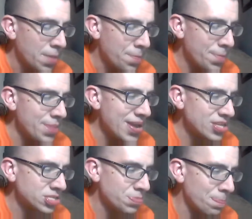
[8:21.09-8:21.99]

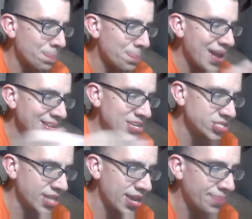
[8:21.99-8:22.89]
Mid-match, Matt
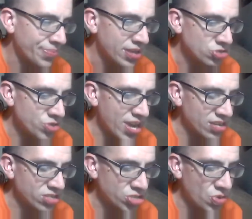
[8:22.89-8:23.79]
hits a
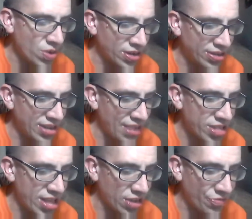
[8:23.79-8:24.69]
dragon screw on the left
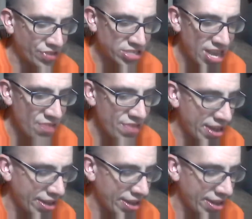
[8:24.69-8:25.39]
leg of Xavier